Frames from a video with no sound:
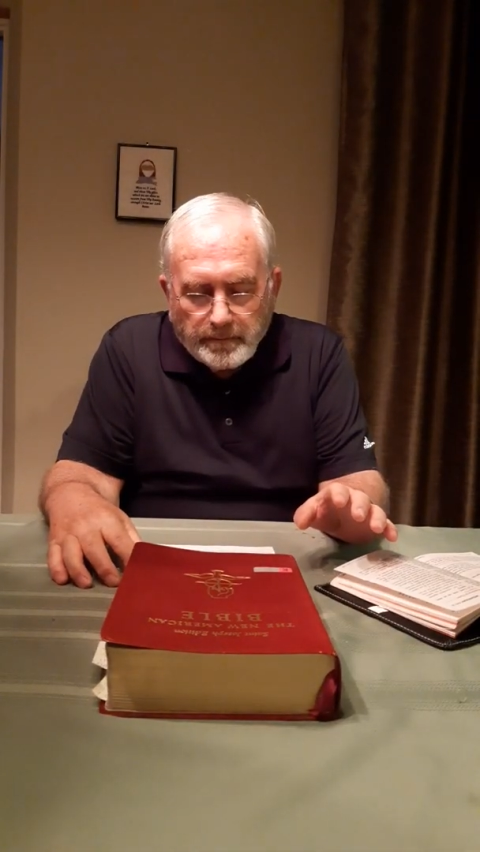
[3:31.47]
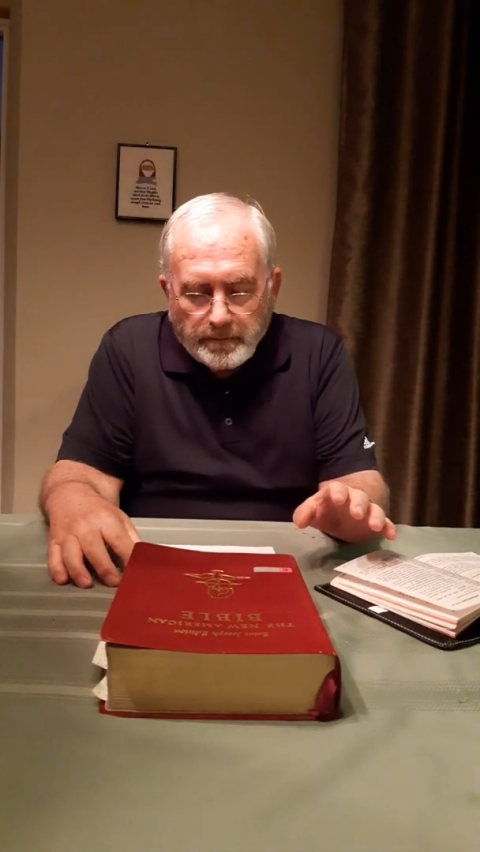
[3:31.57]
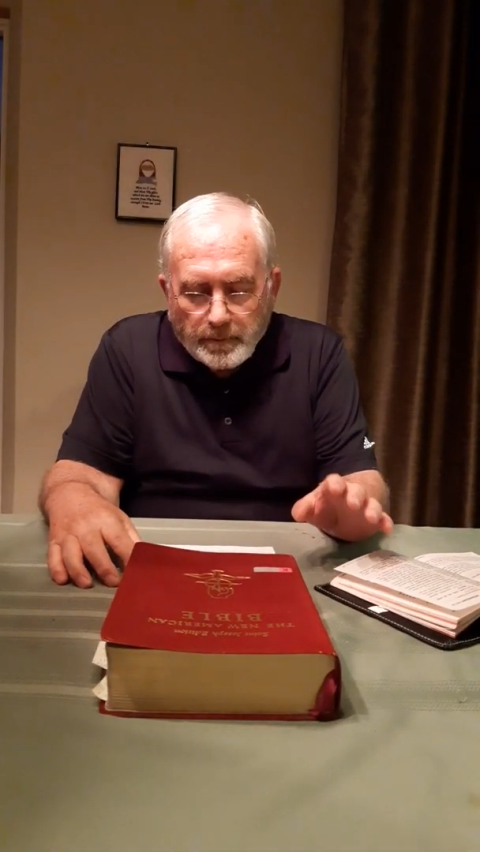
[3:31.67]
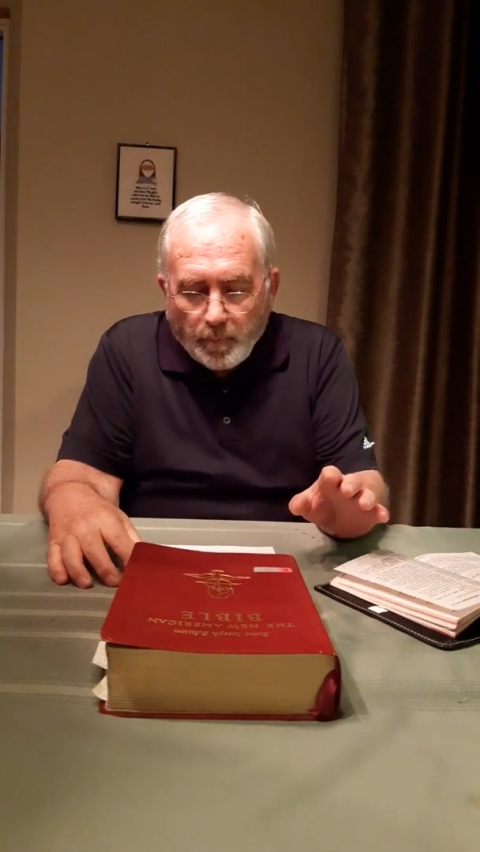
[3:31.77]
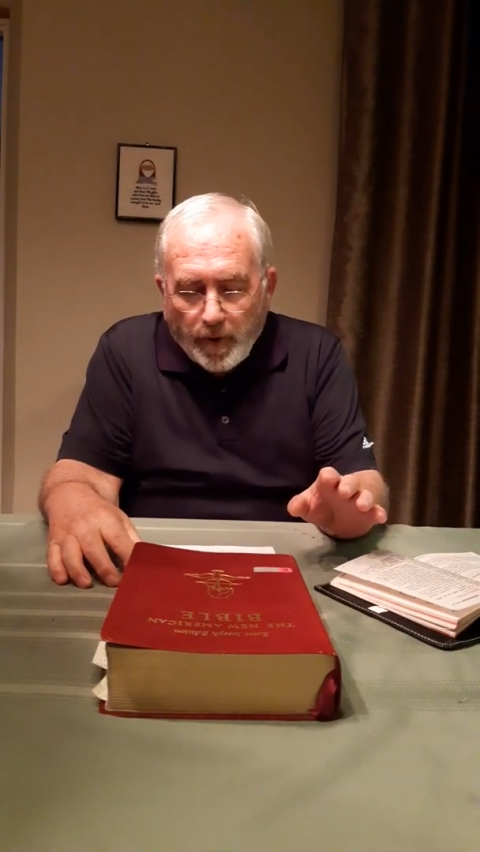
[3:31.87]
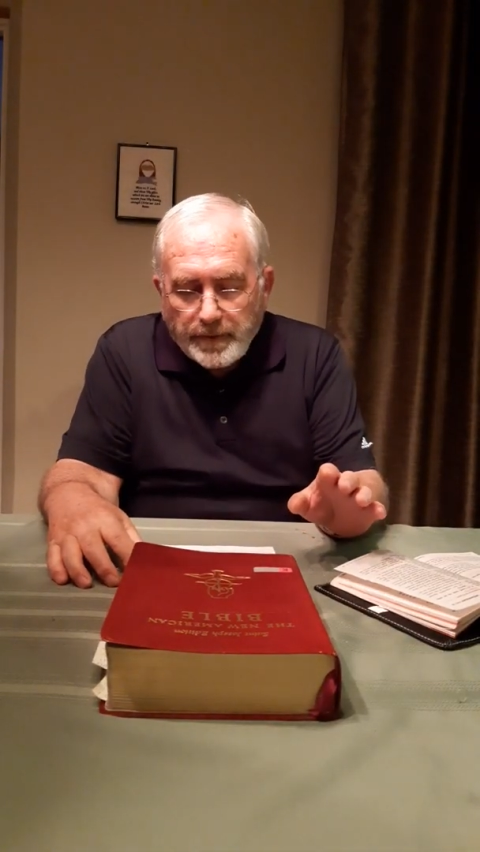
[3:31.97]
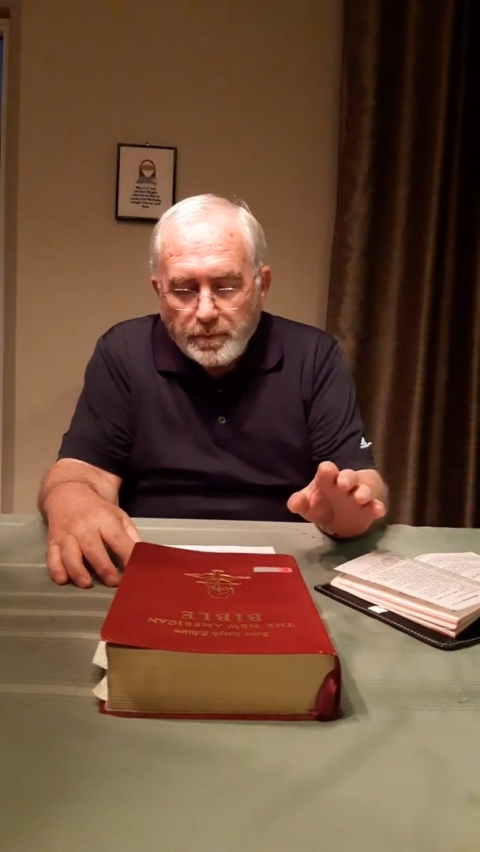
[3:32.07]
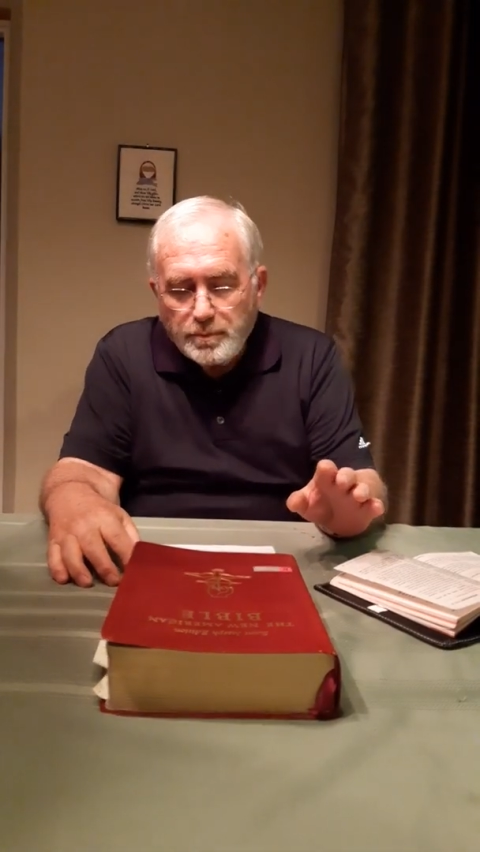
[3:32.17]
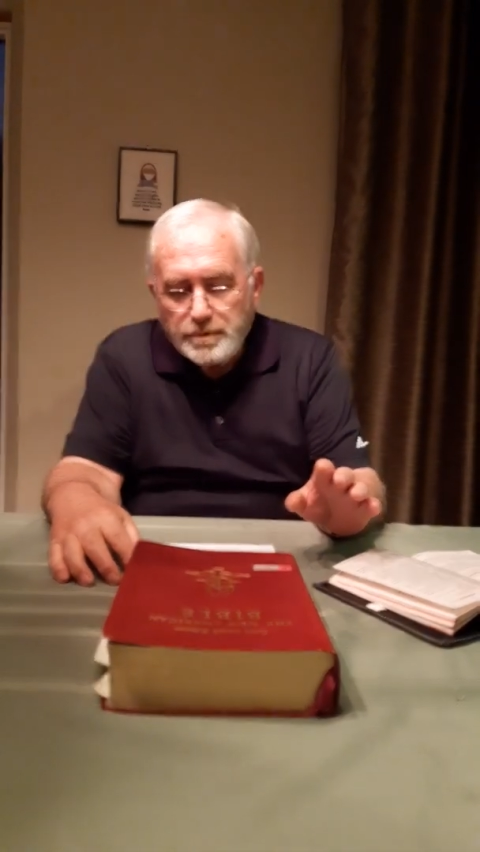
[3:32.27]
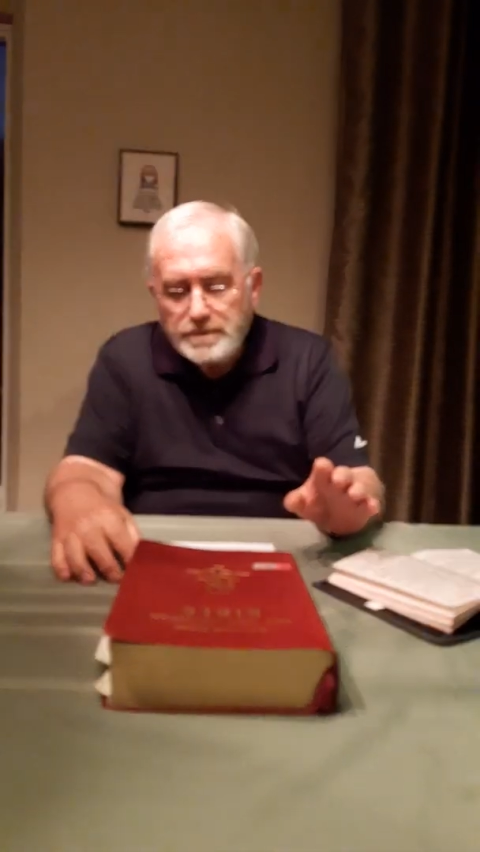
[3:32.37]
The one
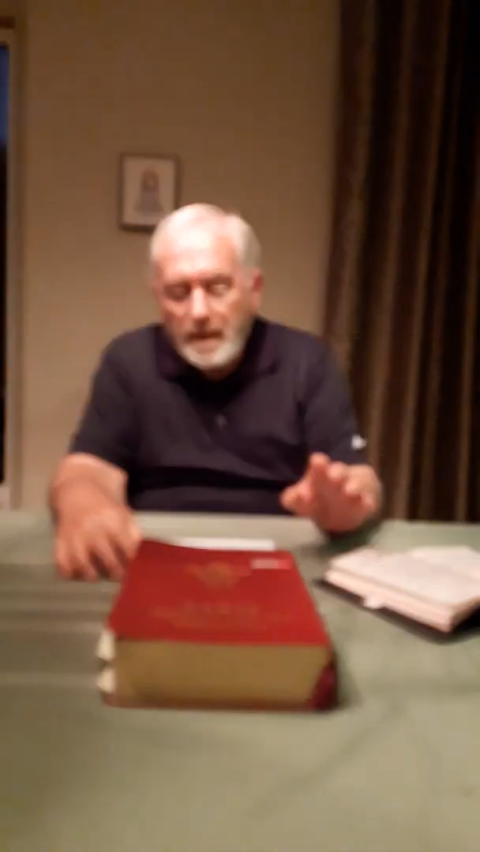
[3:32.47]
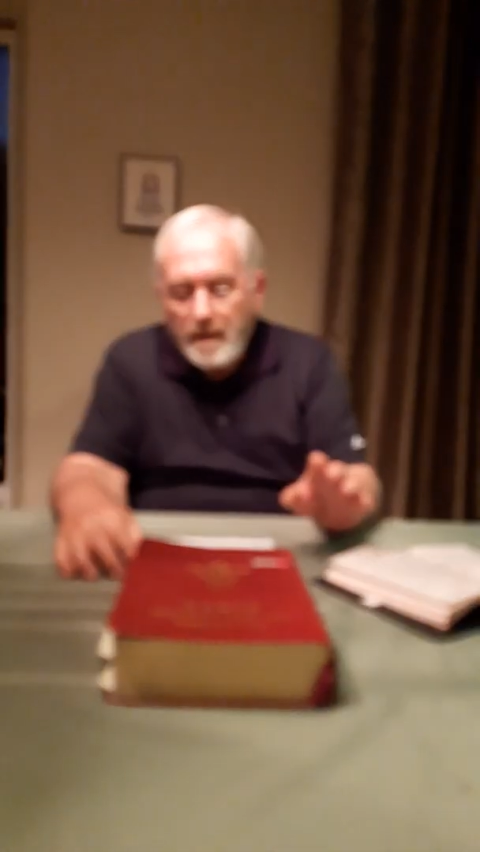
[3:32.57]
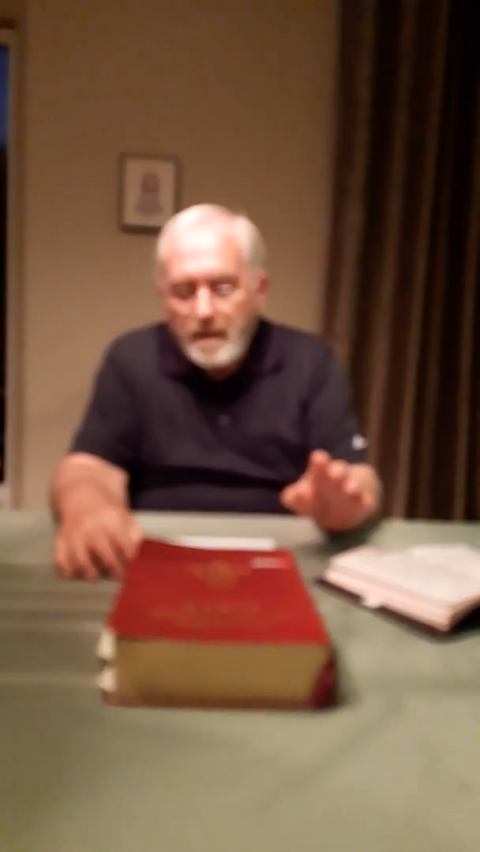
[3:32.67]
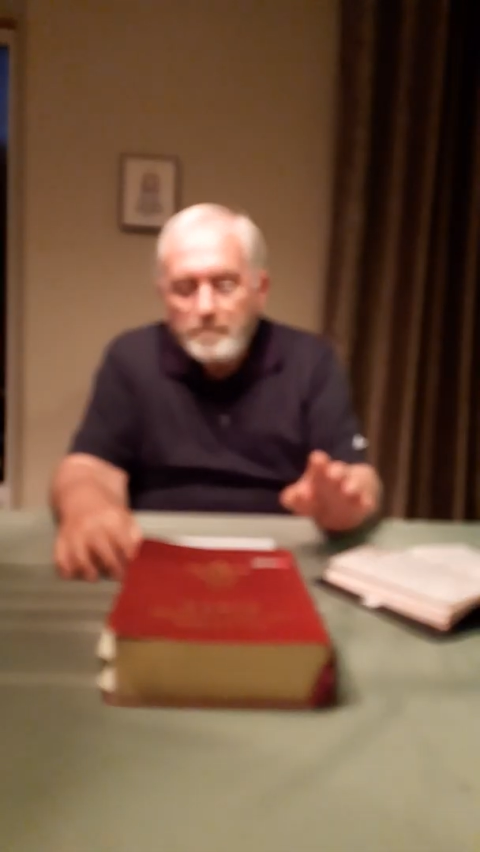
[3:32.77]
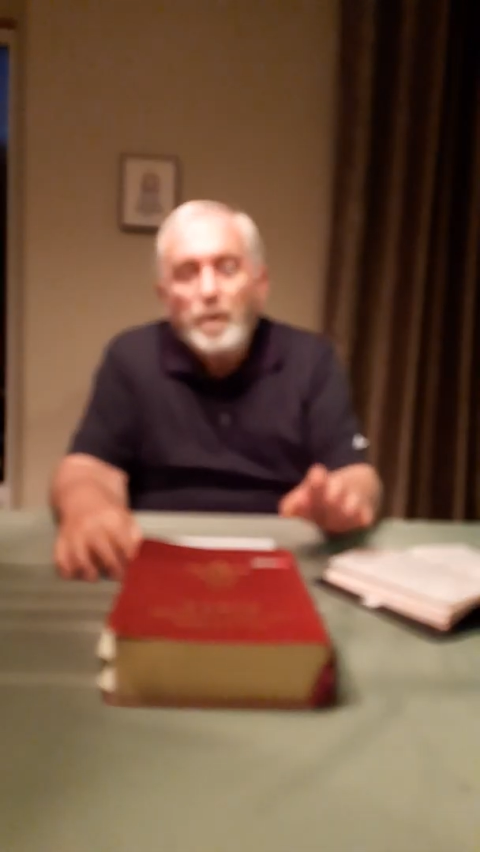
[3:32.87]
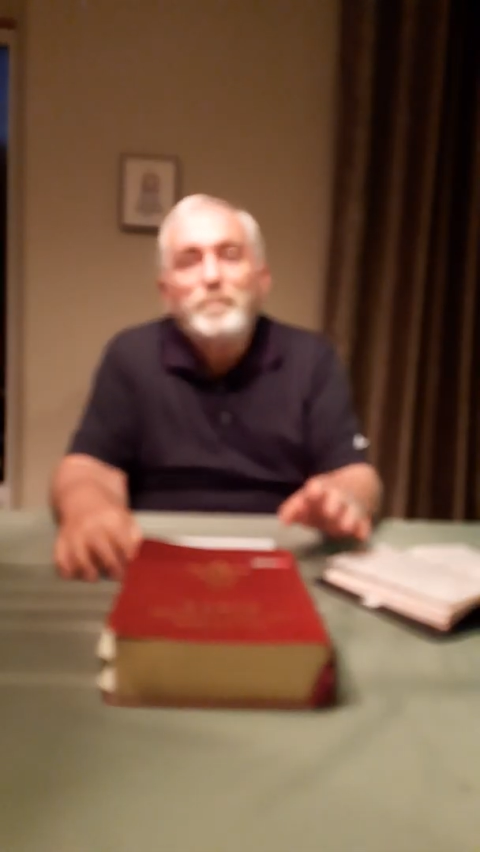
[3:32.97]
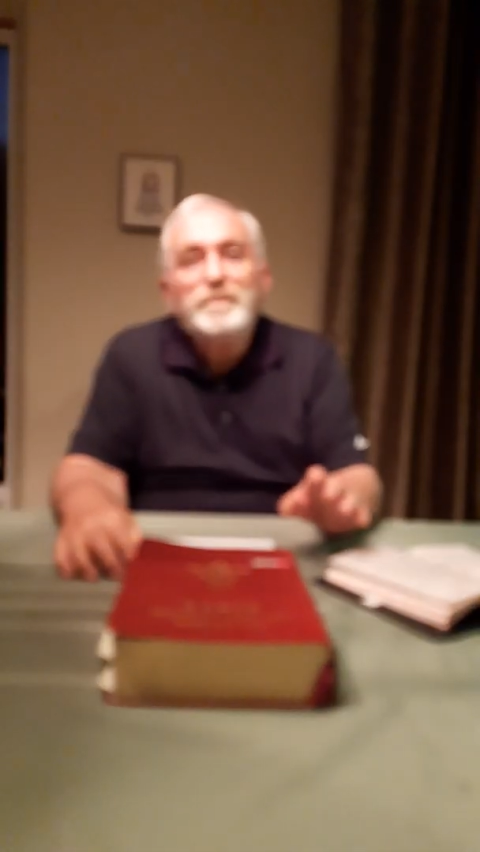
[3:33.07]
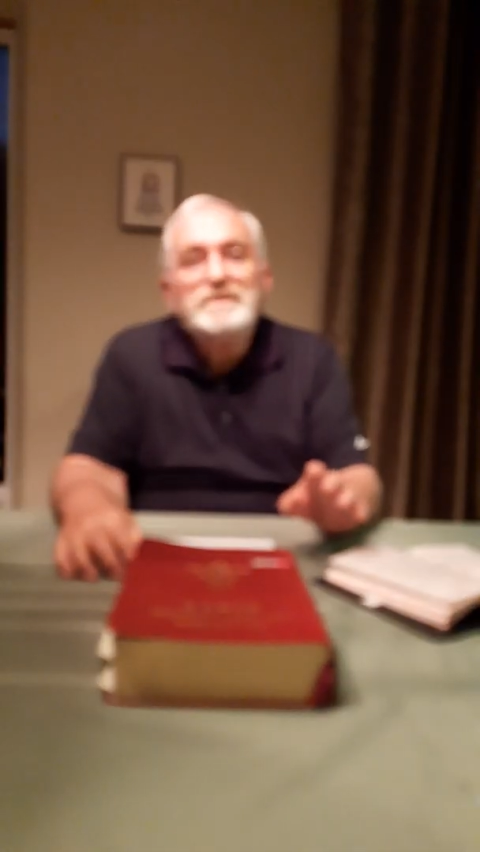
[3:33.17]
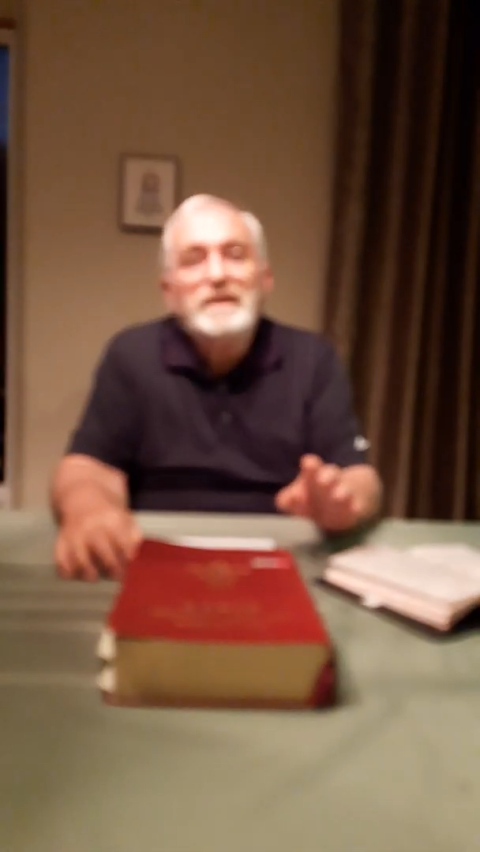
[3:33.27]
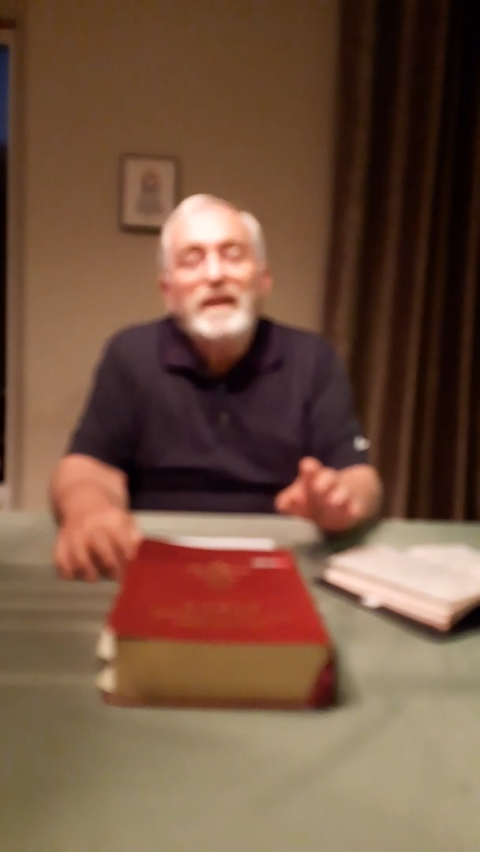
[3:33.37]
whose
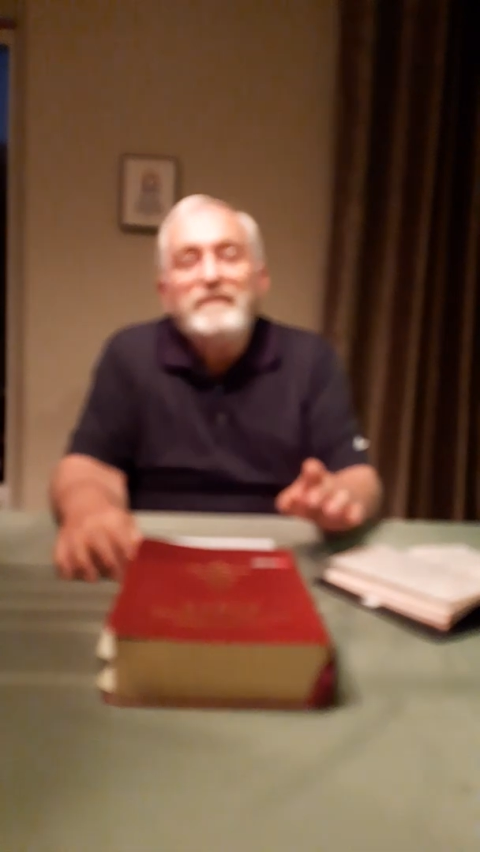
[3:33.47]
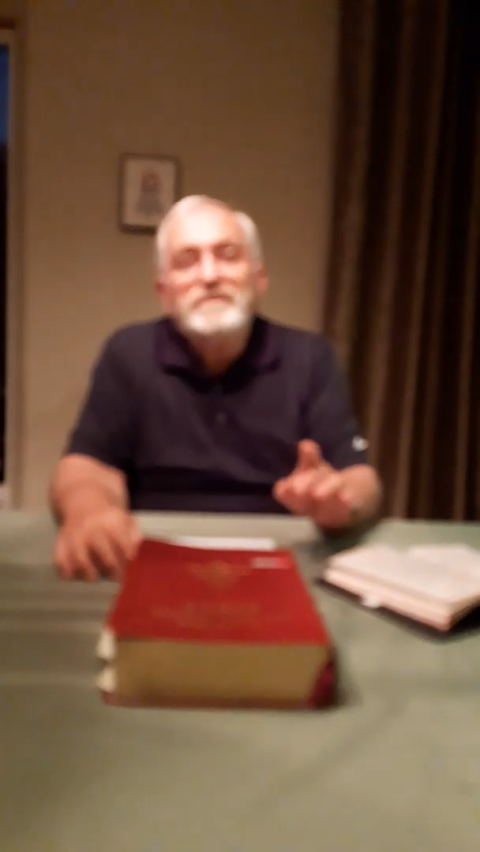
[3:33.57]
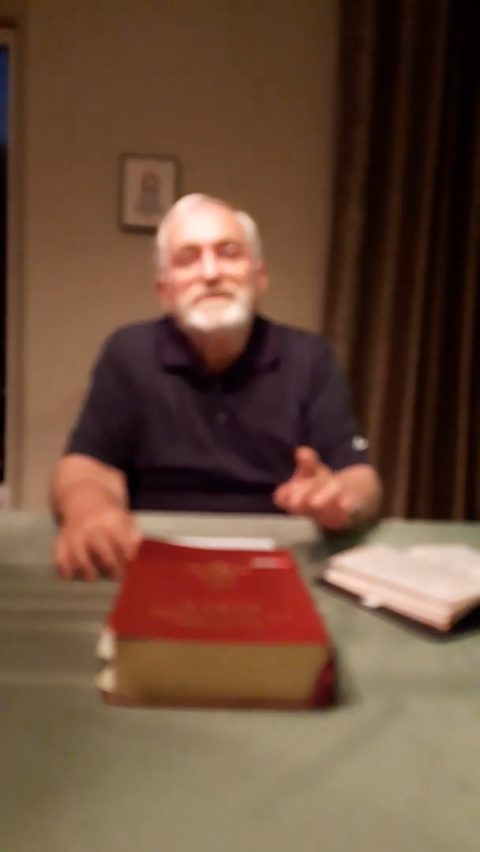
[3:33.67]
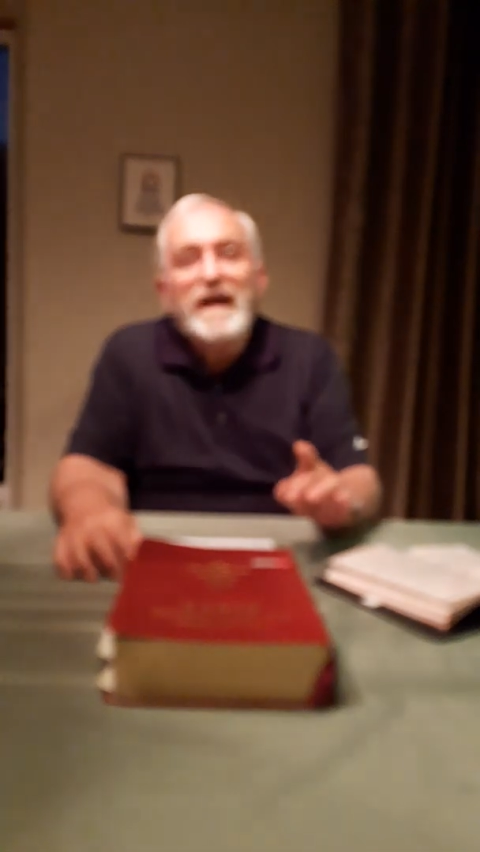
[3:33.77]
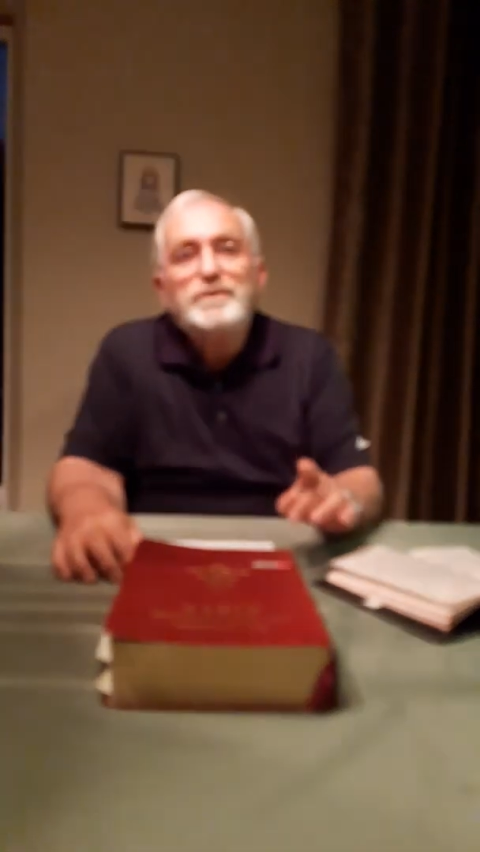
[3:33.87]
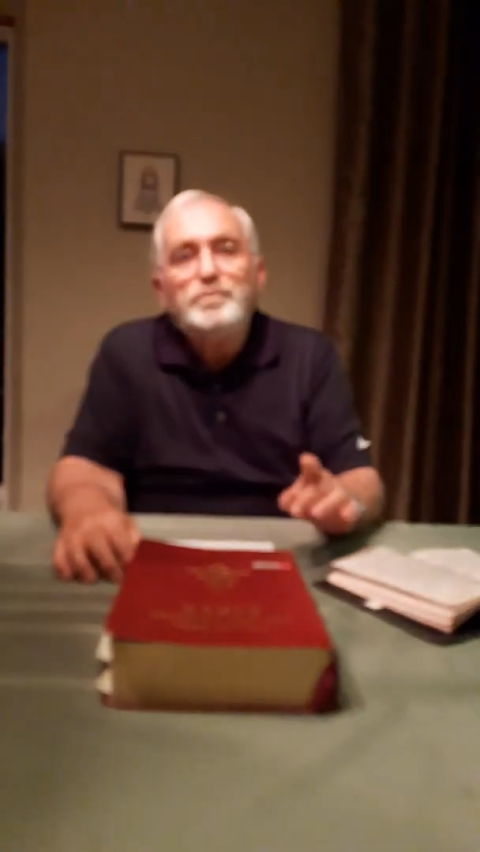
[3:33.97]
purpose in life is not